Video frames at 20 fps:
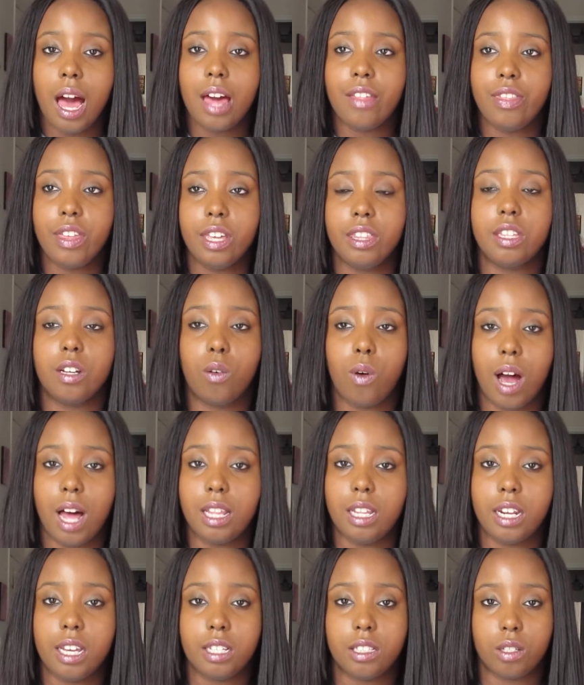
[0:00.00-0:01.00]
think the
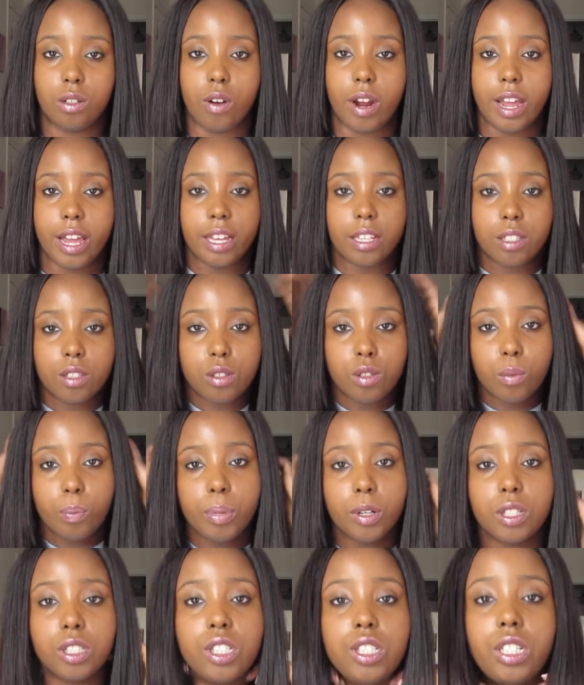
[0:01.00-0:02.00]
quality is great. It's
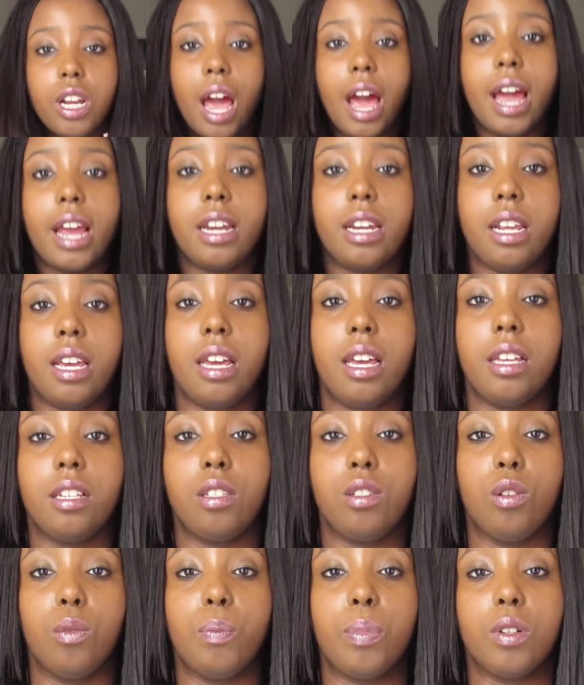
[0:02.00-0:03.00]
super shiny,
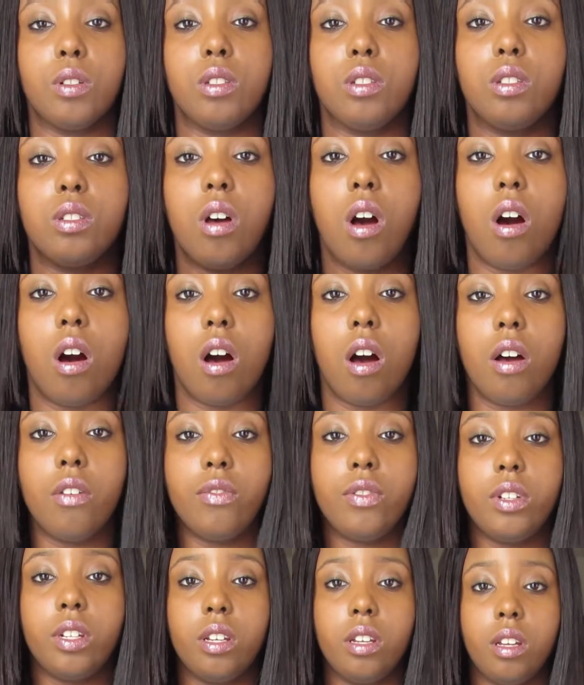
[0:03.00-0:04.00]
super
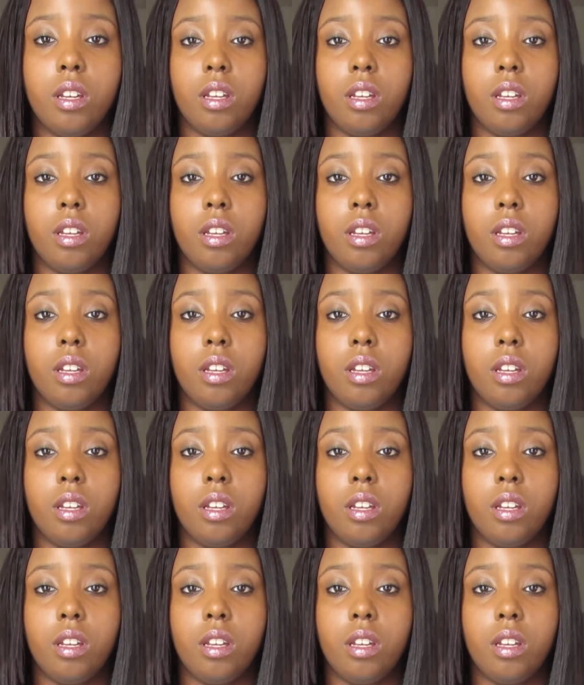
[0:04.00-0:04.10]
soft.